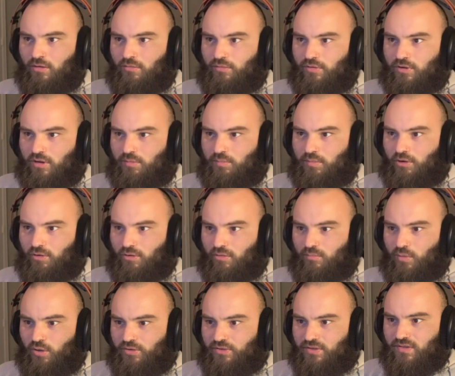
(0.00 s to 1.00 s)
We come here to
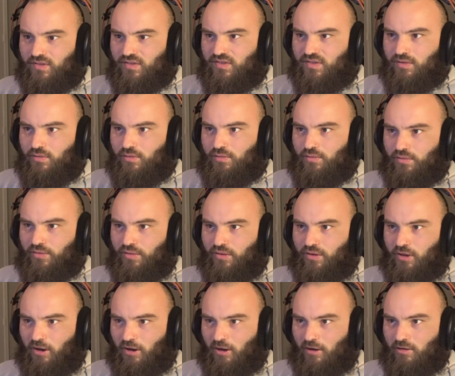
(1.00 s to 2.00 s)
multi to see the whole
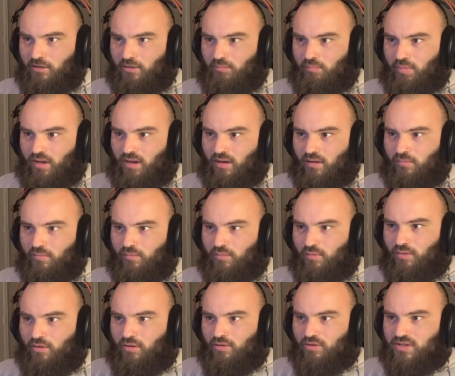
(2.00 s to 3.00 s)
thing, but
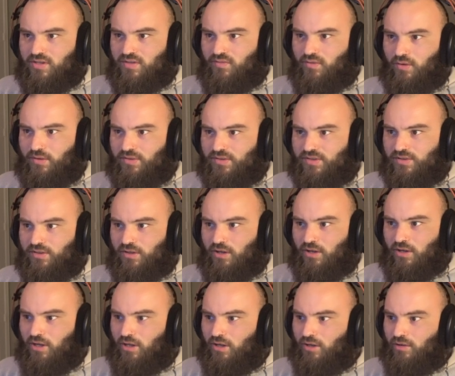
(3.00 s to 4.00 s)
we're just focused
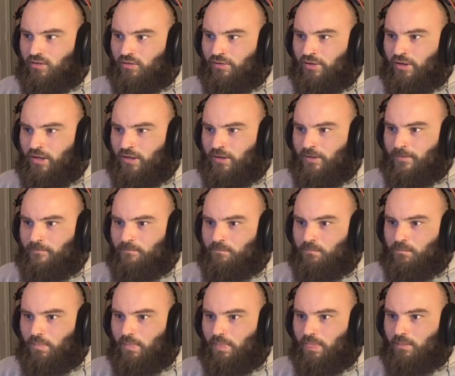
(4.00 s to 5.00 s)
on
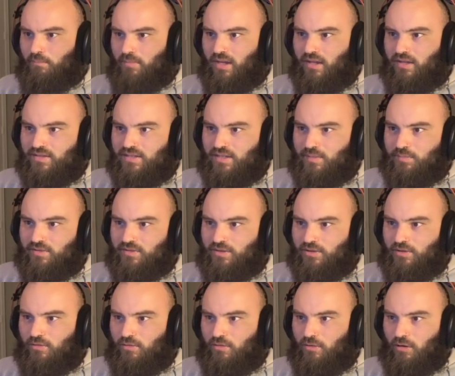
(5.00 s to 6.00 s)
making something to
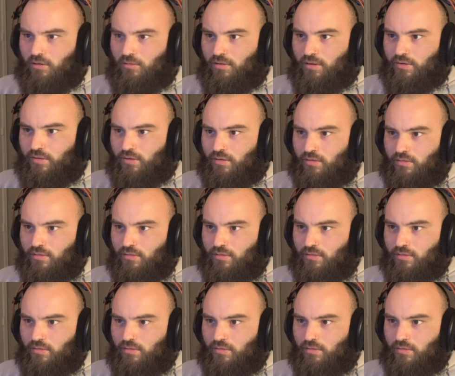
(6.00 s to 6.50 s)
go along with.